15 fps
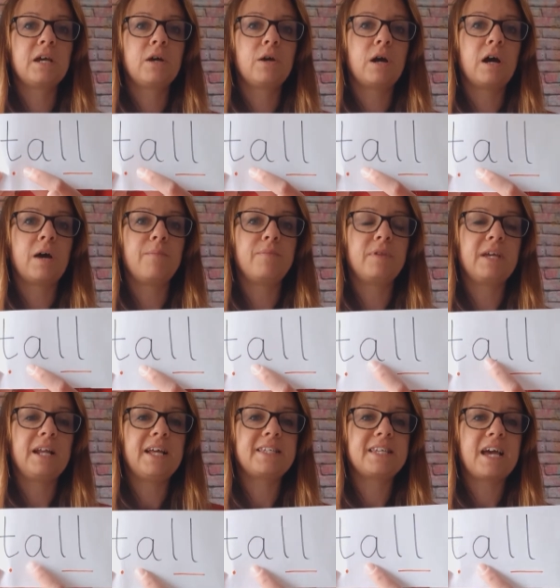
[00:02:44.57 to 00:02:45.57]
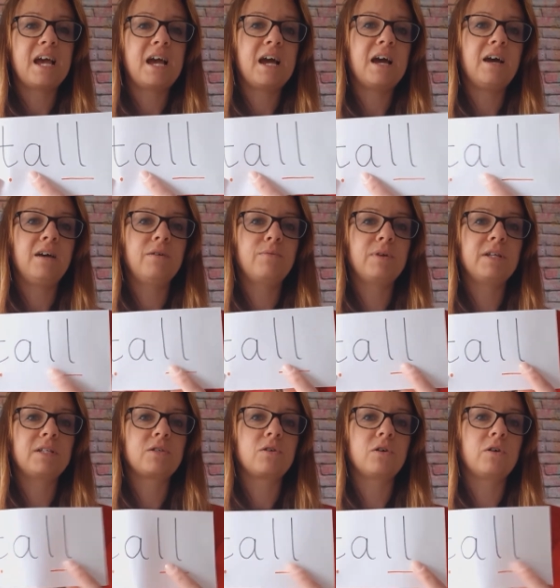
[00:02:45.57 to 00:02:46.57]
the letter A, when it's
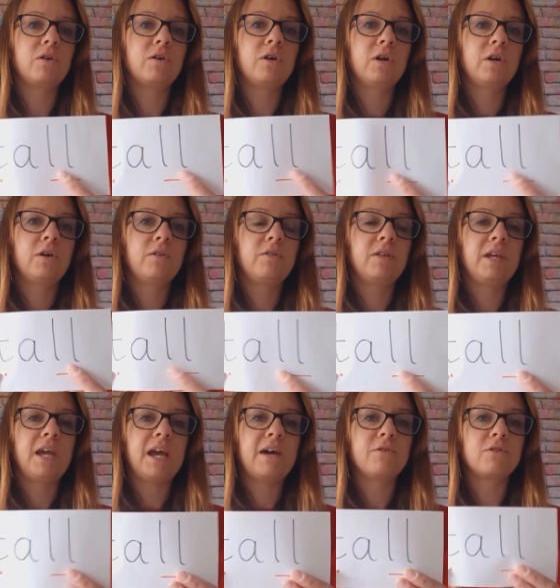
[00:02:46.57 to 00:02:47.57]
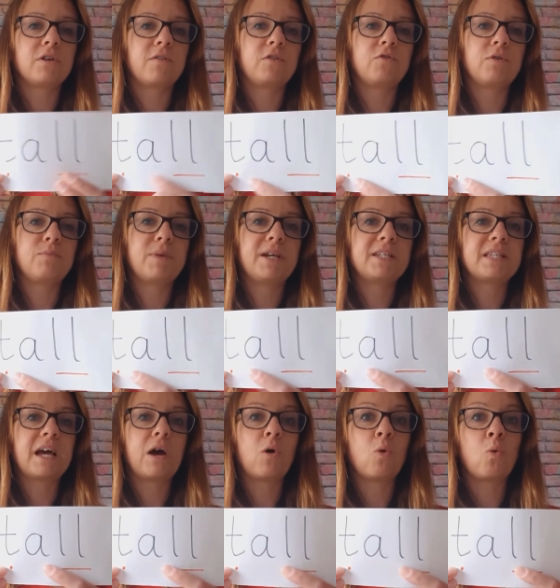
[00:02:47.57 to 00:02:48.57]
got the L's after it, makes that
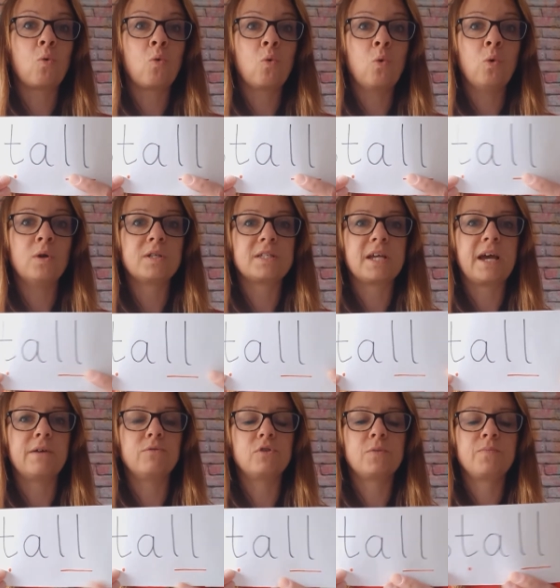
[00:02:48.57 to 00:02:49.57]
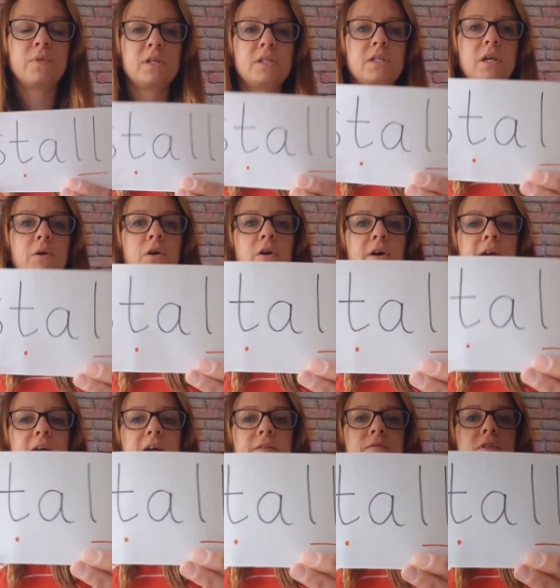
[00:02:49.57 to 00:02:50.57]
all sound. So I
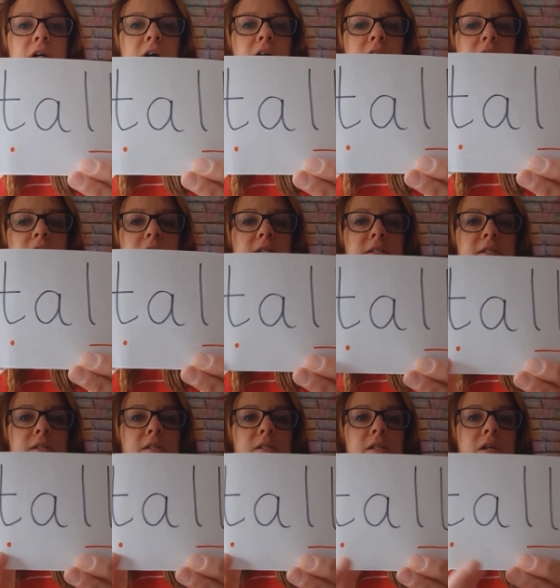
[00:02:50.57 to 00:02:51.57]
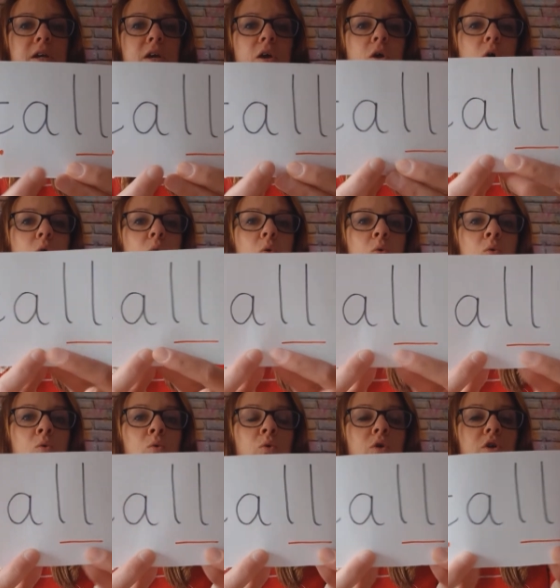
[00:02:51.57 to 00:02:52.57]
have done
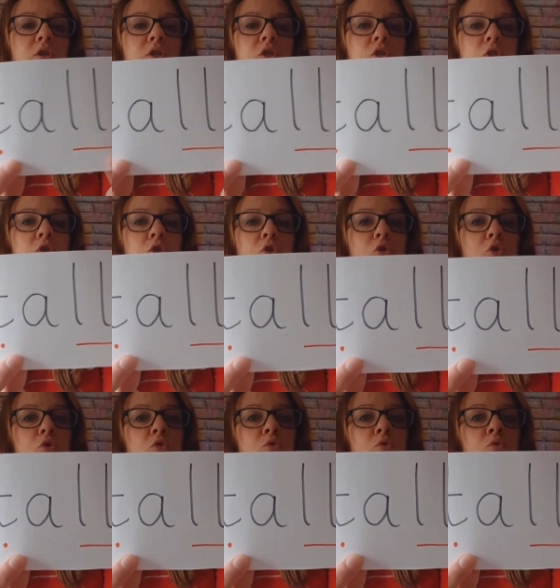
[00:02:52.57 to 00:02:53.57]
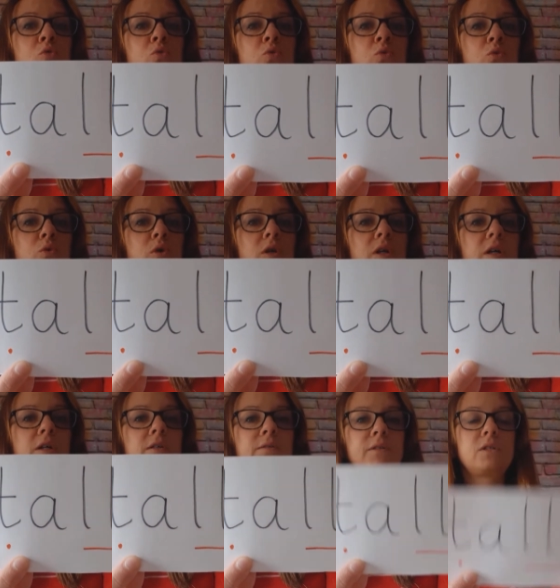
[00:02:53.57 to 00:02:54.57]
all, stool,
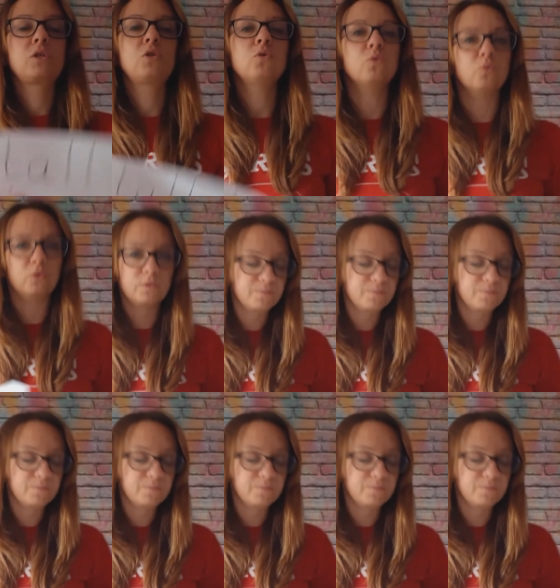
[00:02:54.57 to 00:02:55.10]
stool.